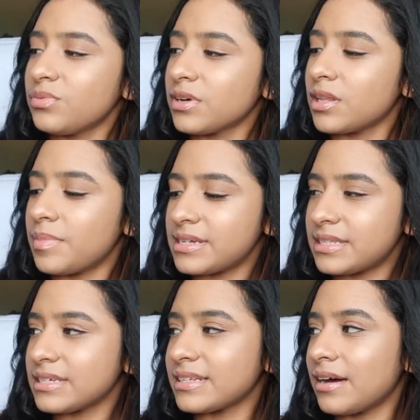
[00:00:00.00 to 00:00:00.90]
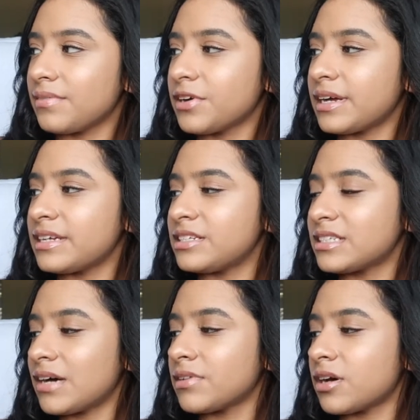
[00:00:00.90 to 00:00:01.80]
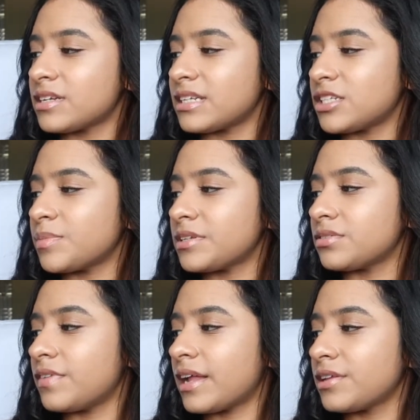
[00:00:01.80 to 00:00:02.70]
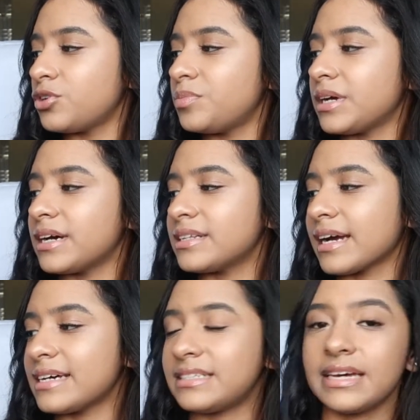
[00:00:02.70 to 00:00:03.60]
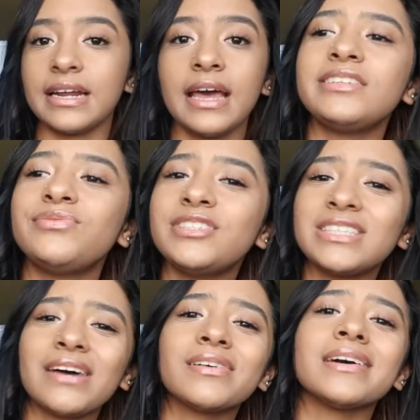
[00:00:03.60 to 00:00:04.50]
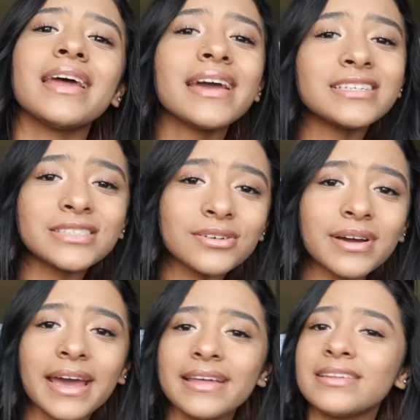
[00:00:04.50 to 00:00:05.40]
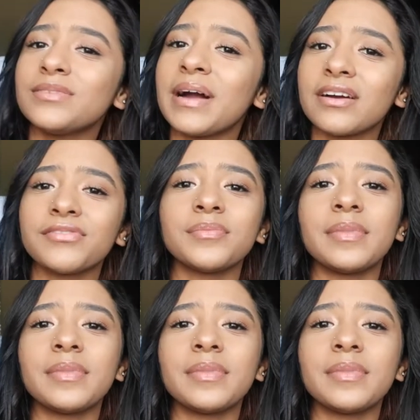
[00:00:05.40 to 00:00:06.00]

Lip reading: is one of the best things ever, and it does have a lot of sentimental value because, like I said, we just have a connection, okay? This is back from